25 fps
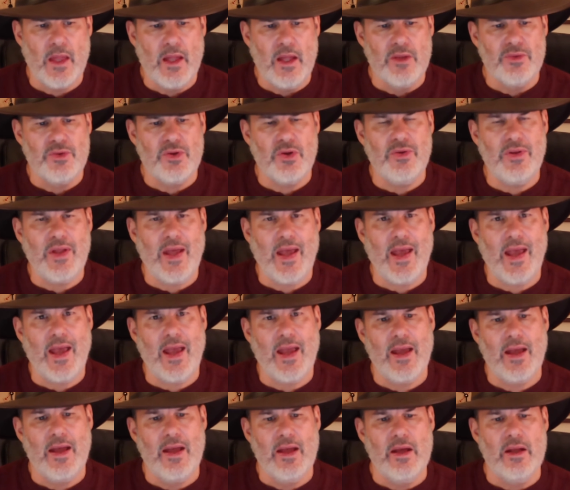
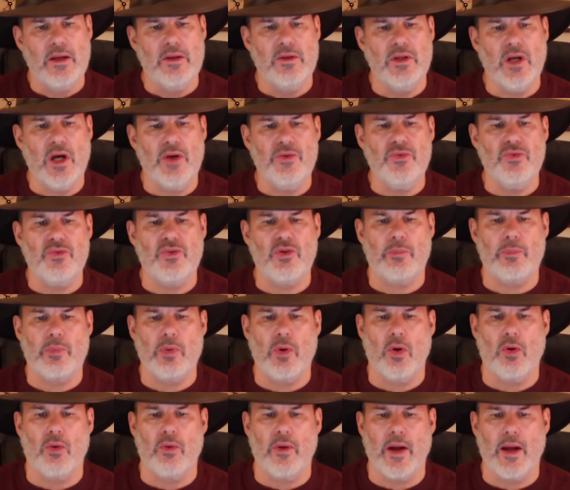Today, dozens of
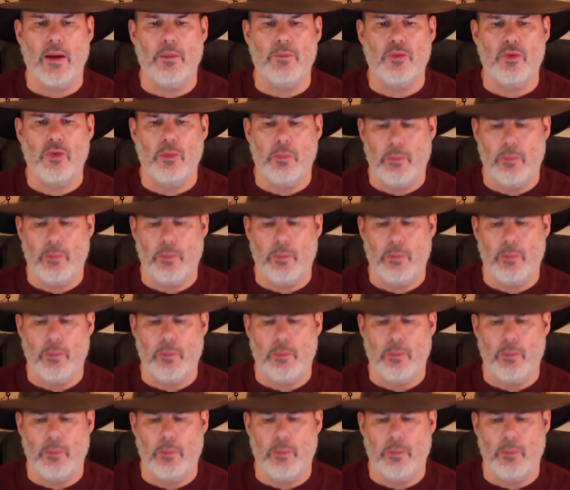programs